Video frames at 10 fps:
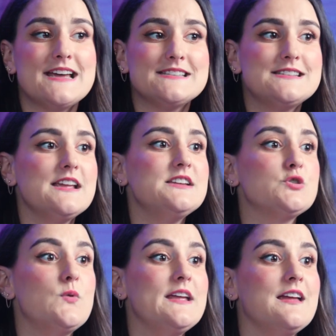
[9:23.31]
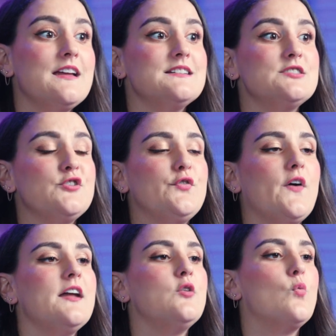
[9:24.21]
testing and tweaking until you
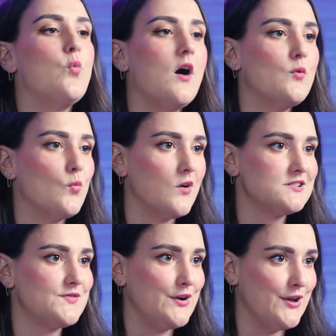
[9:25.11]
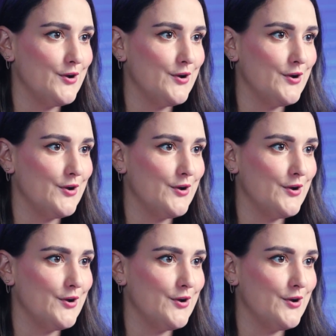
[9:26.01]
find what works for